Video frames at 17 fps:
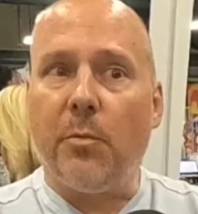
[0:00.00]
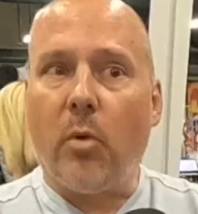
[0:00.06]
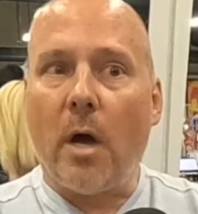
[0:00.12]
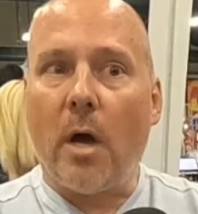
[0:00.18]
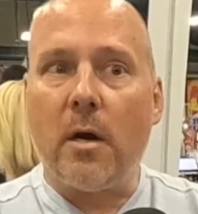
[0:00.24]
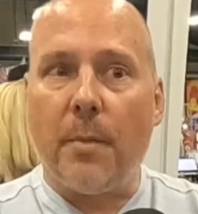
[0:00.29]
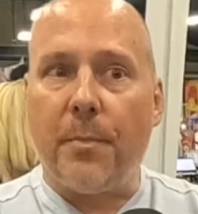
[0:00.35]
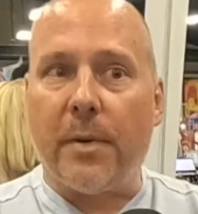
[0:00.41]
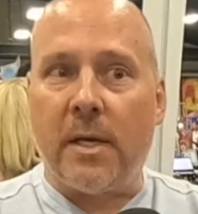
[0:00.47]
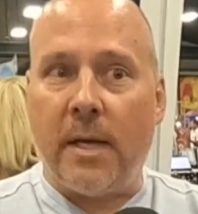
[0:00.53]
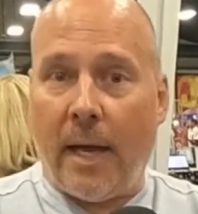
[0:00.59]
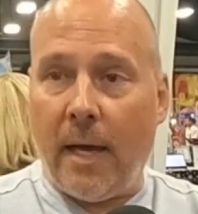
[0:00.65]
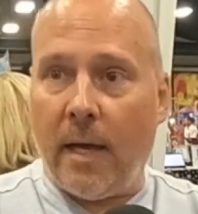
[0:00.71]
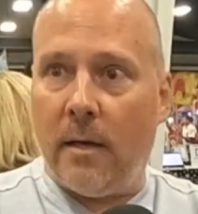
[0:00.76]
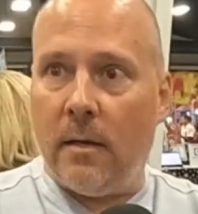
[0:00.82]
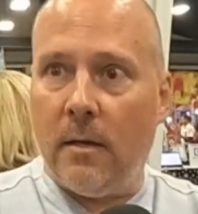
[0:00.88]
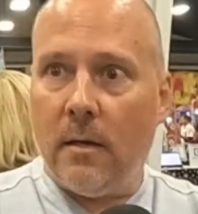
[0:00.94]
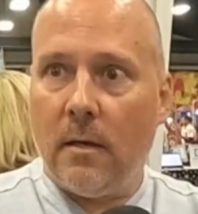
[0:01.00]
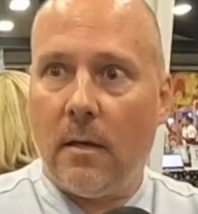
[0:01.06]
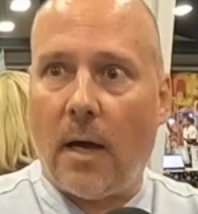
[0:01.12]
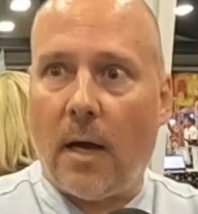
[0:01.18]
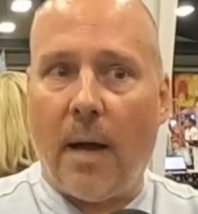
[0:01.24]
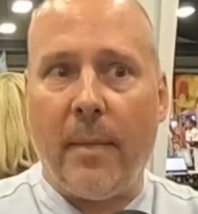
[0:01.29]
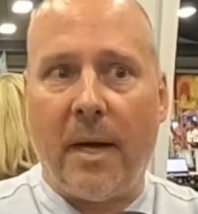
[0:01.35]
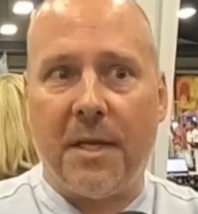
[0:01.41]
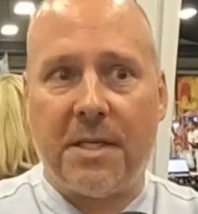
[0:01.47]
brought it up again,
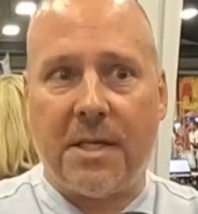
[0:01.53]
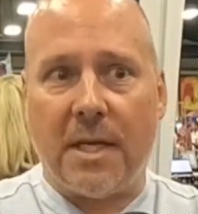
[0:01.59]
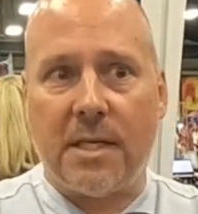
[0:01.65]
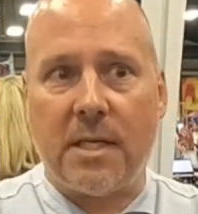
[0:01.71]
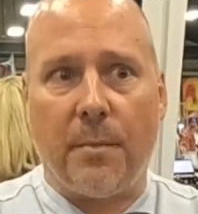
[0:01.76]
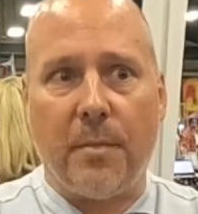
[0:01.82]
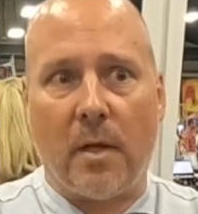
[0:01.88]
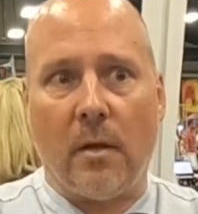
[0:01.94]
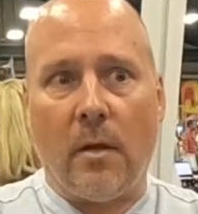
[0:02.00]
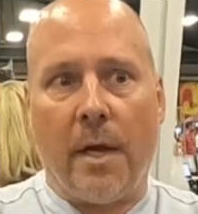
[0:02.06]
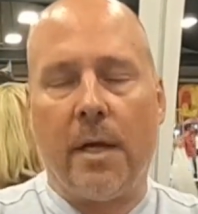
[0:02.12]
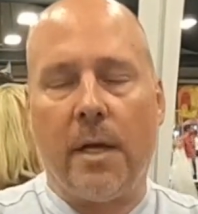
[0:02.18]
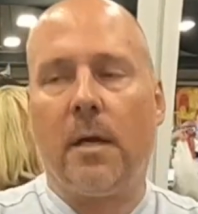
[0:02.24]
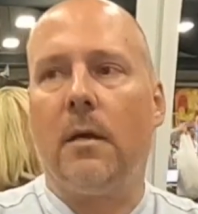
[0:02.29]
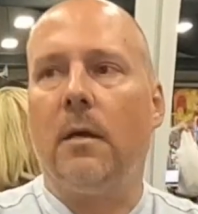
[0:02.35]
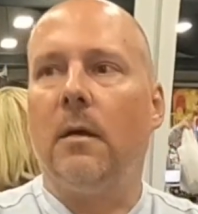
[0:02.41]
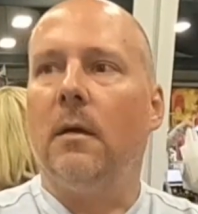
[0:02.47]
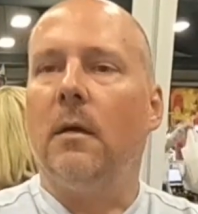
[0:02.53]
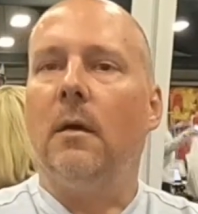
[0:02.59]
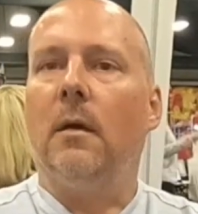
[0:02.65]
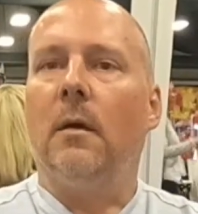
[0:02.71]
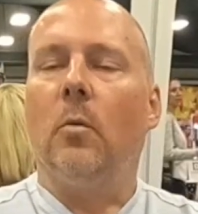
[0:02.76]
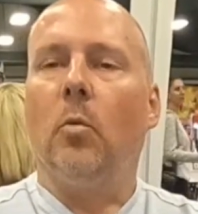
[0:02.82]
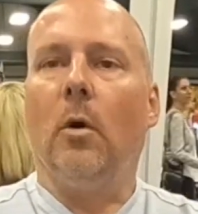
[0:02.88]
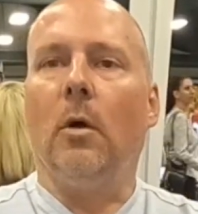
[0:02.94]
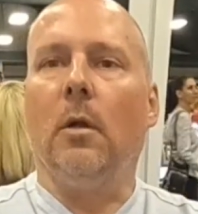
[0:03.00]
I might say something like,
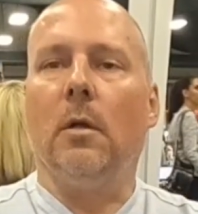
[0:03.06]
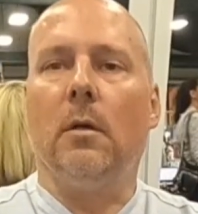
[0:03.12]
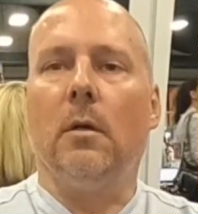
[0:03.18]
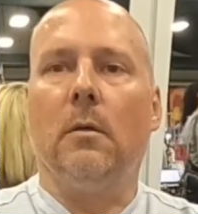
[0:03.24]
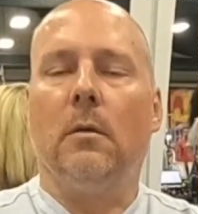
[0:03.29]
well,